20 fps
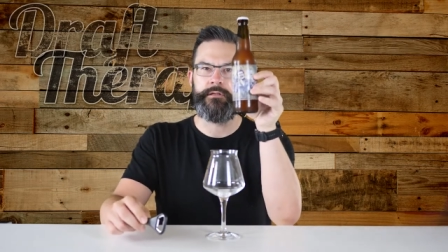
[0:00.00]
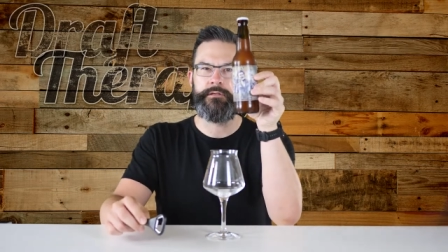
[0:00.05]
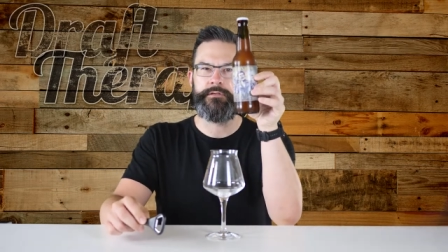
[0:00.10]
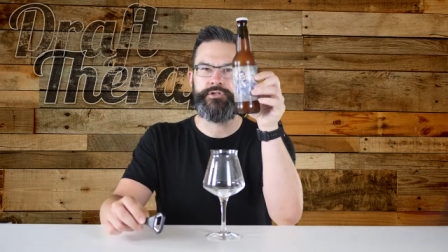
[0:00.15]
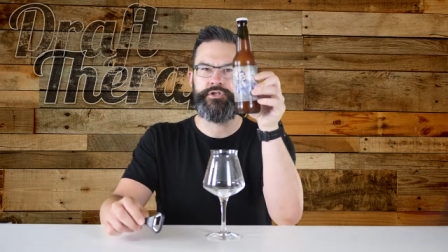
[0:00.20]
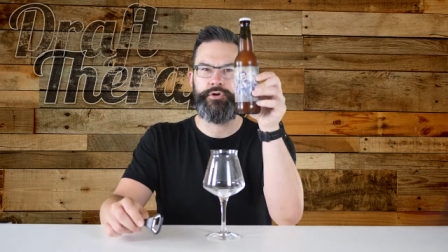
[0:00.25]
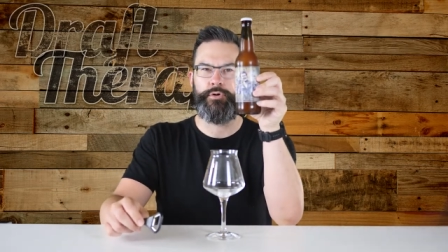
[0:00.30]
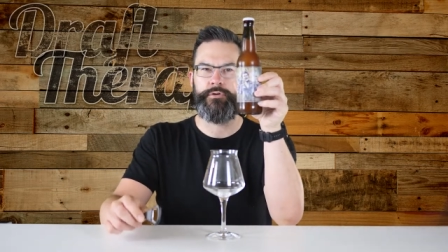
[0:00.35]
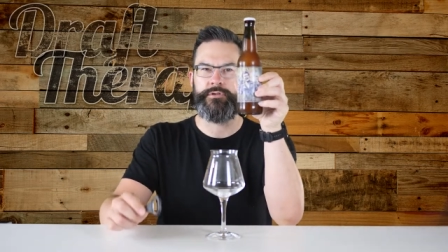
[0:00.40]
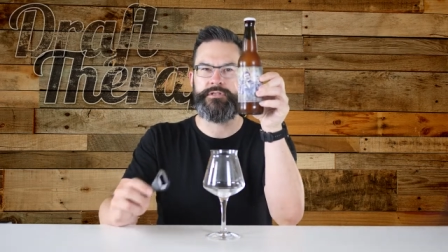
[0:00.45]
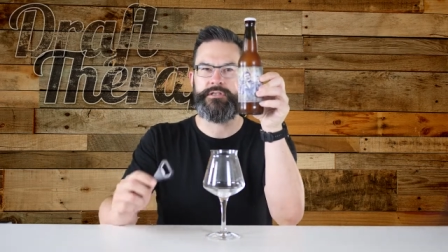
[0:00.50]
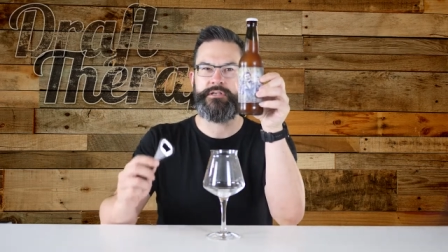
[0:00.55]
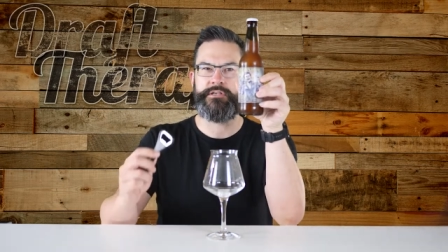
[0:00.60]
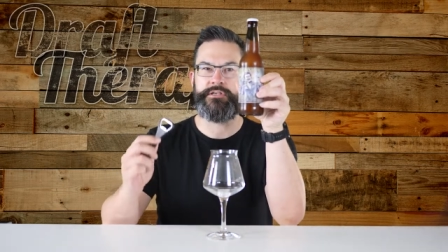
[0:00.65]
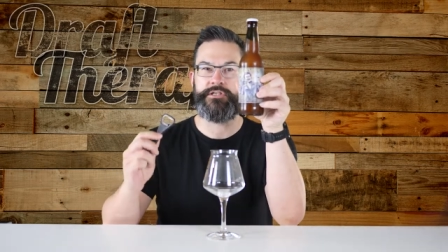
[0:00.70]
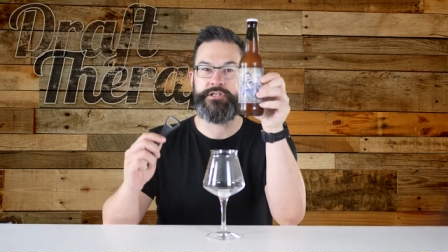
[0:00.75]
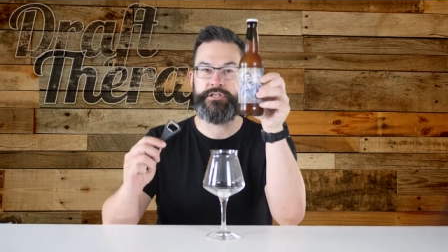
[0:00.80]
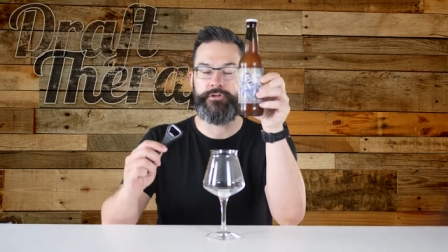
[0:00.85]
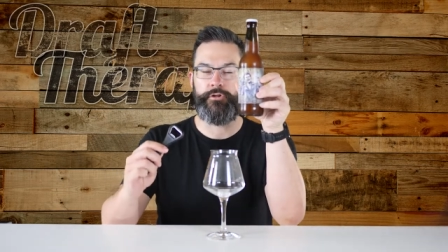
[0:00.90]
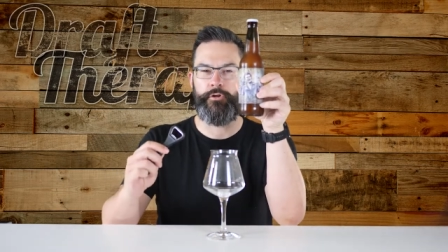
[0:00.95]
Short's
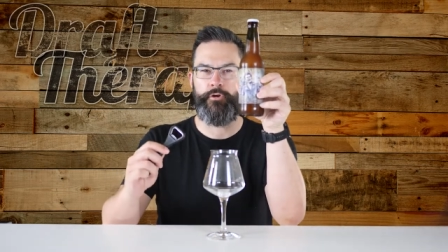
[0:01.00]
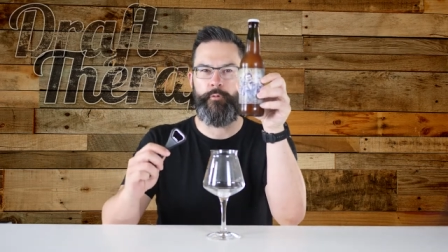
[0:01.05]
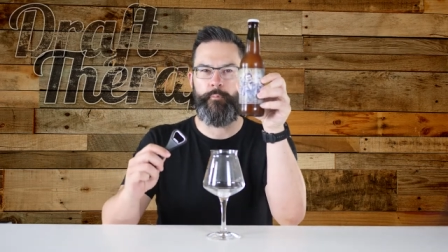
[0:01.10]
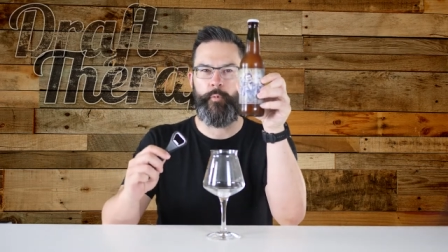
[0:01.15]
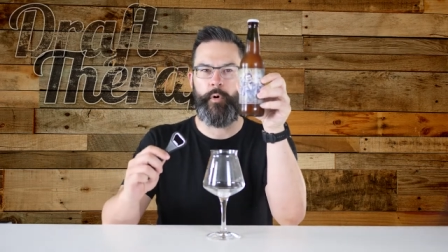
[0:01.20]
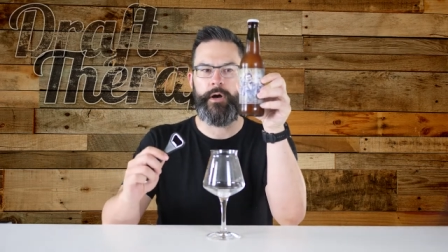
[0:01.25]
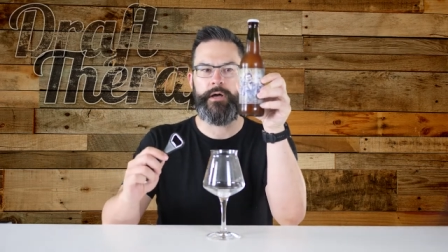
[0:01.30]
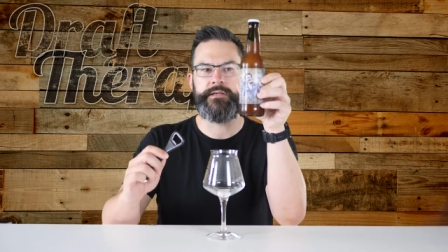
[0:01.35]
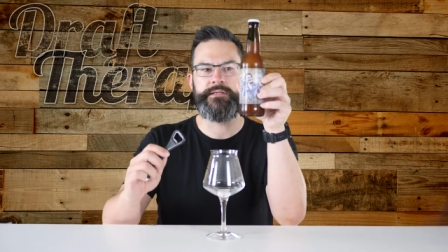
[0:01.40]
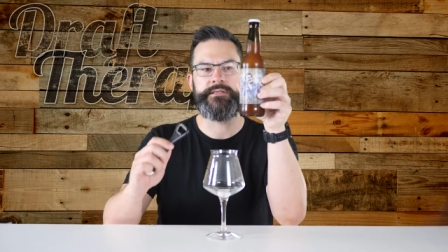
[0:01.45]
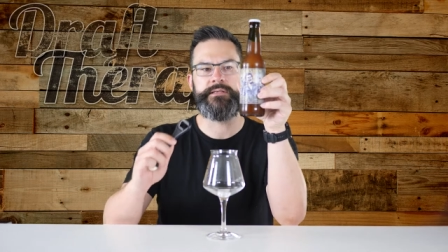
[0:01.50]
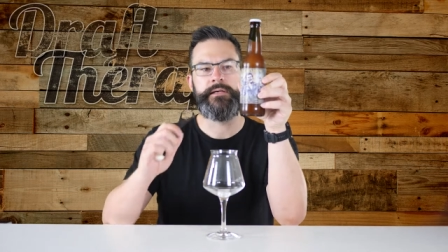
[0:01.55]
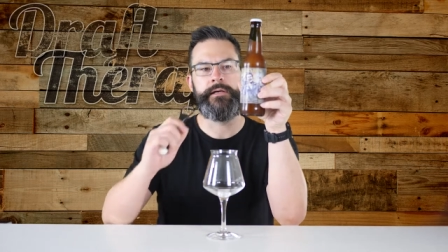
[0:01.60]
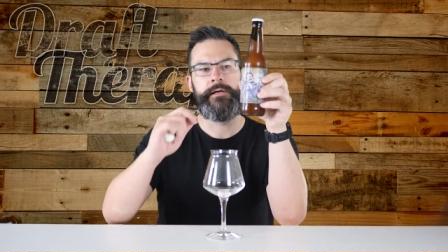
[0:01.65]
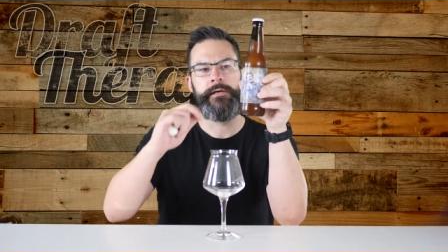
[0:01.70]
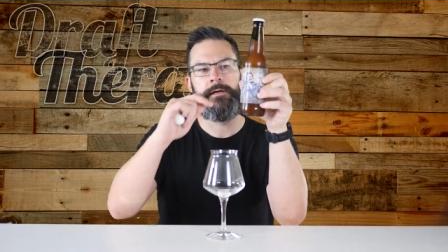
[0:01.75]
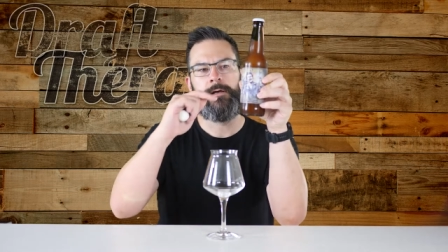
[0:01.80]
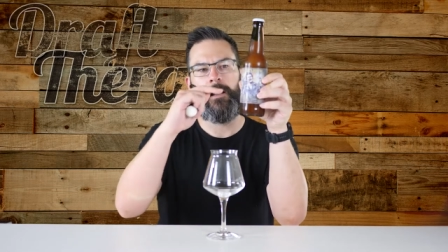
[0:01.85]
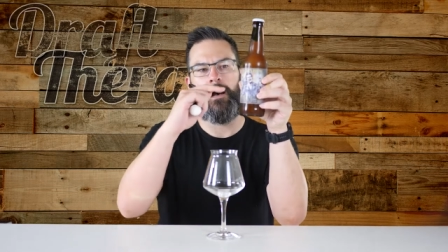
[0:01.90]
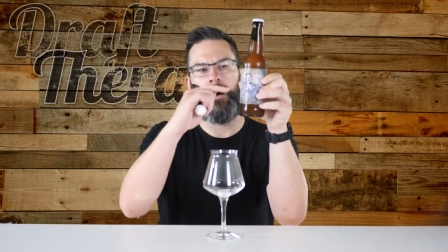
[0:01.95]
Slurm was.
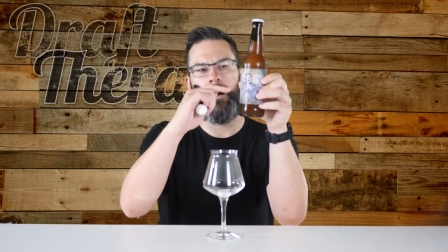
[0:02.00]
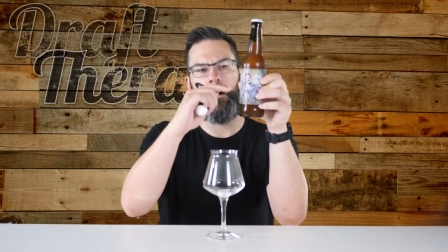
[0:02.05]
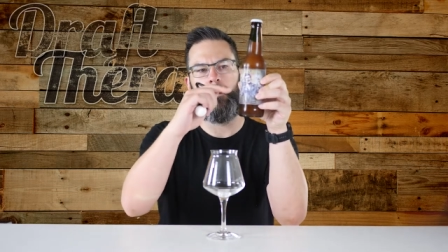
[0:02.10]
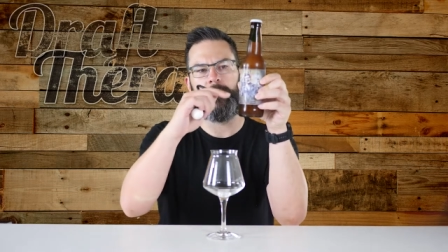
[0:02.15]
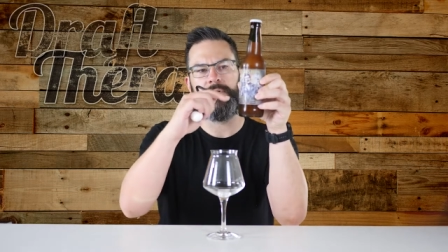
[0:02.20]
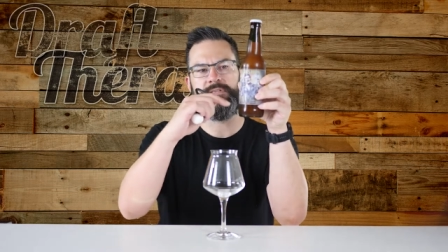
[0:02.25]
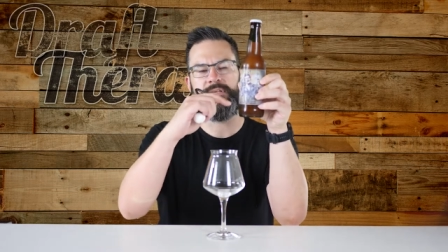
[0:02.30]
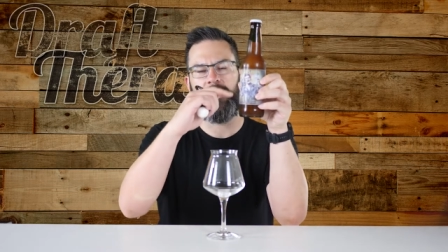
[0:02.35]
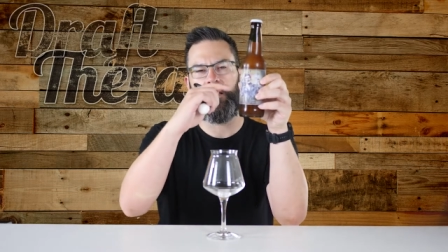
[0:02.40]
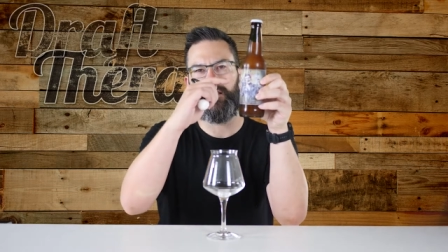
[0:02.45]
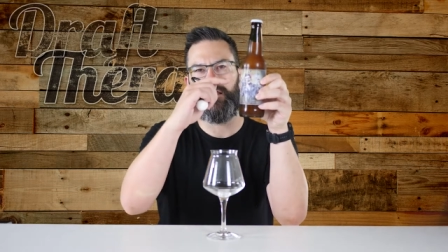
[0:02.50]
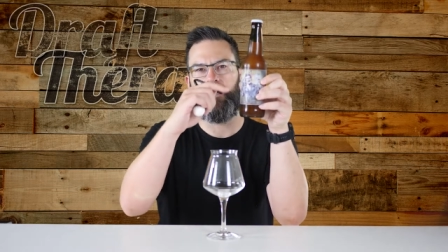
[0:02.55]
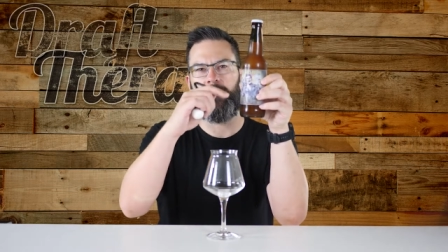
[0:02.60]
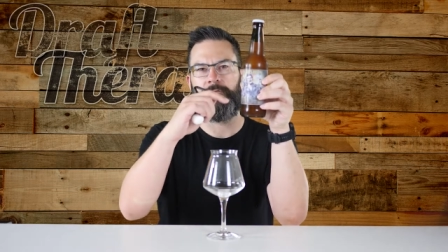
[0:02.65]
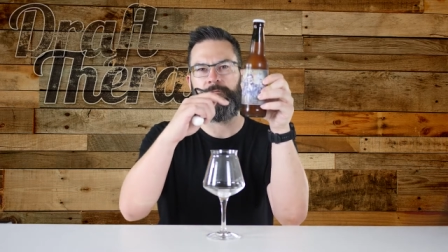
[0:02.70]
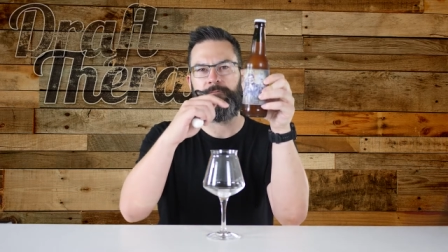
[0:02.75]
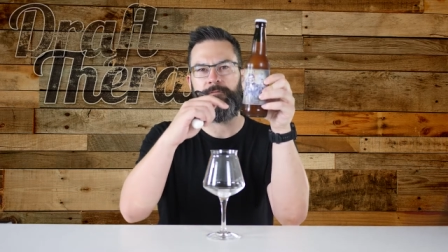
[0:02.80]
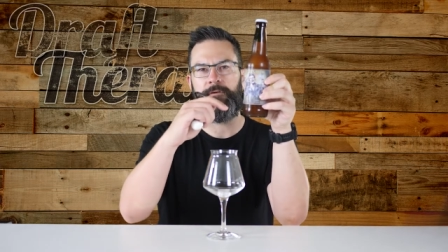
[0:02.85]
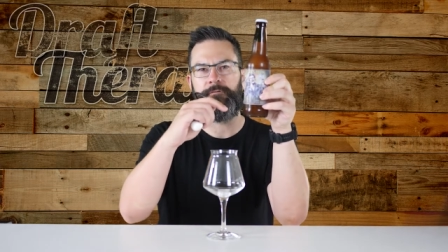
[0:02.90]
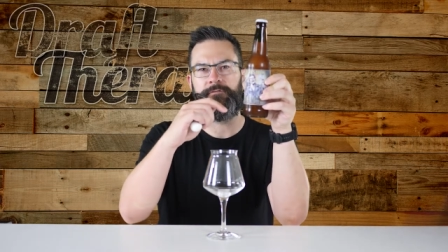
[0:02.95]
Um, it's kind of like a
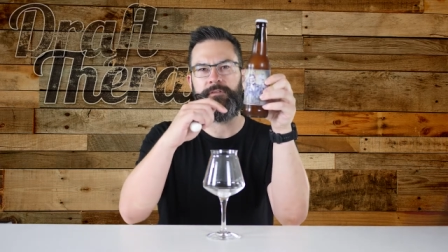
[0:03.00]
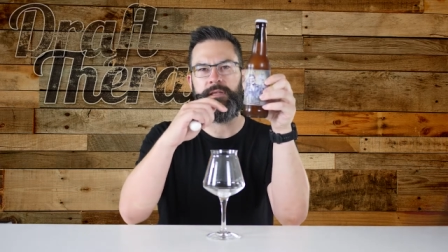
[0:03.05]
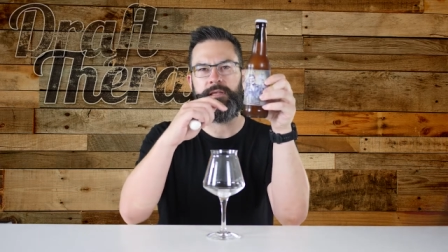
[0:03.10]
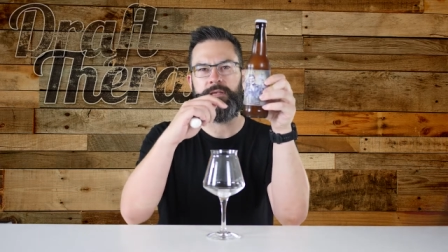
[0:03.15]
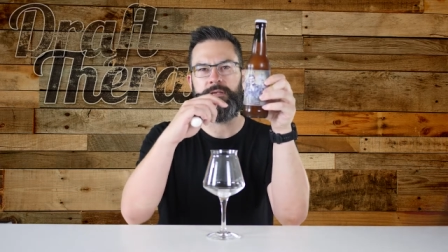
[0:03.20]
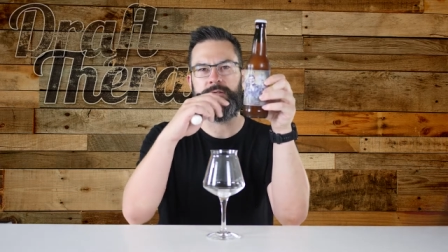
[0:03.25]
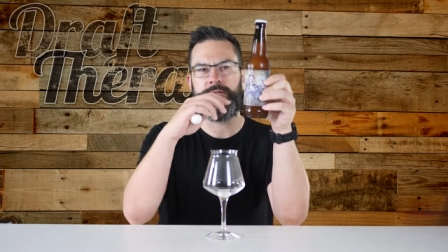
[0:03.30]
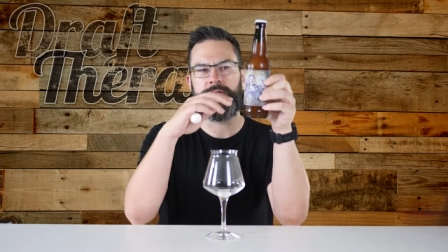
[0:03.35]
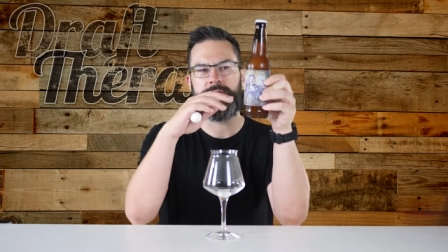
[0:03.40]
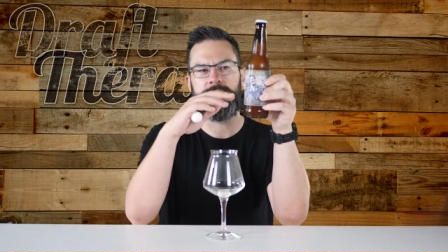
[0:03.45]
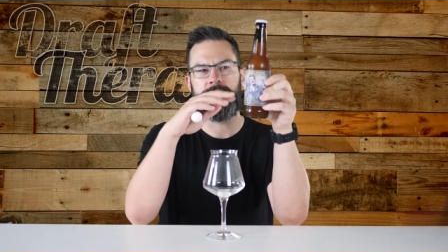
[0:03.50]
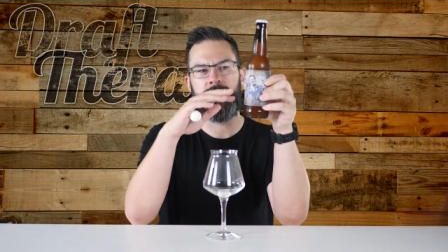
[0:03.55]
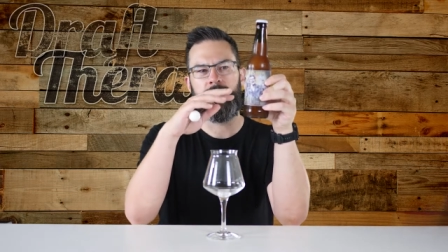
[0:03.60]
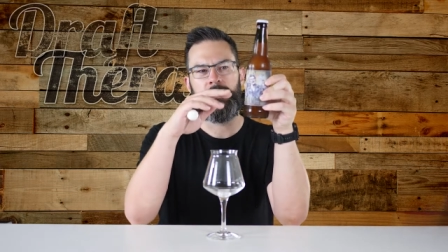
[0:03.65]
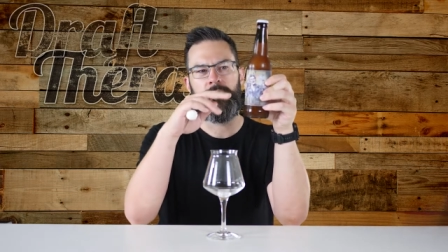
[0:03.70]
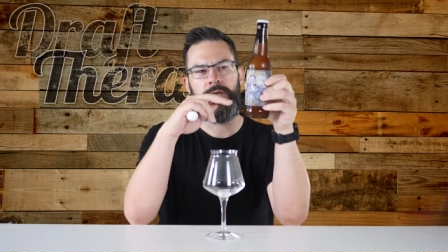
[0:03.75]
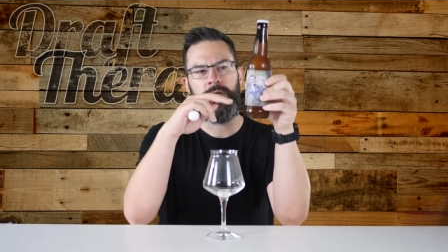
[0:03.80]
fifties